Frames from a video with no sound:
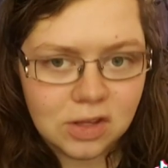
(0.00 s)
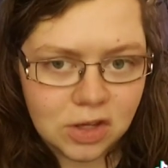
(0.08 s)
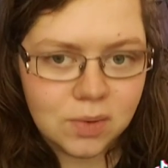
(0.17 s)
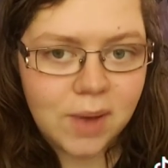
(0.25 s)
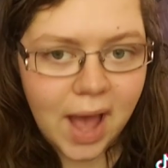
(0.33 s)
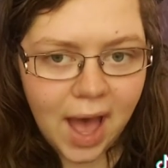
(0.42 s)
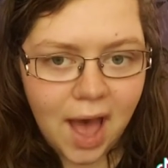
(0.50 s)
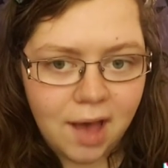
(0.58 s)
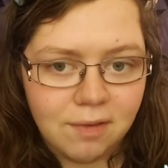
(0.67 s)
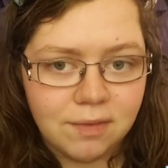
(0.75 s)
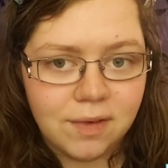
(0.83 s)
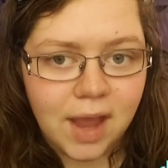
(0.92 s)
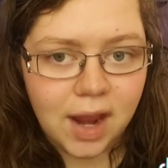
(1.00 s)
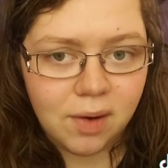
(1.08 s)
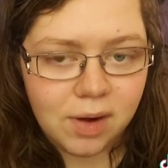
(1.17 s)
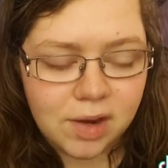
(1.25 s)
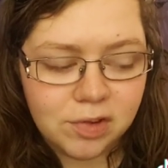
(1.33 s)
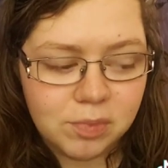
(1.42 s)
that you have,
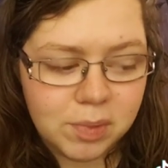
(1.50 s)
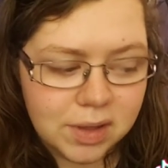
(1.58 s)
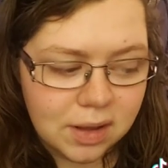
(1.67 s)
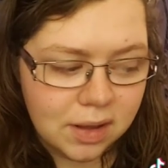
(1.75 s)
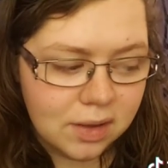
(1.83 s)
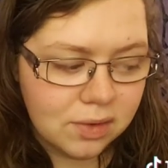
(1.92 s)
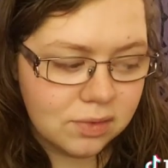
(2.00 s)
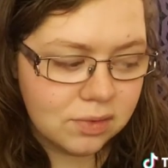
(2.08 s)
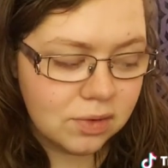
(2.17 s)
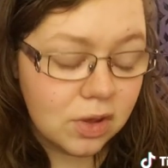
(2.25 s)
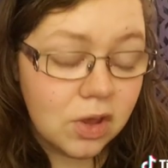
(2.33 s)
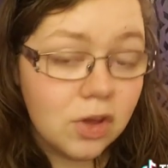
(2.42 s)
Aries, because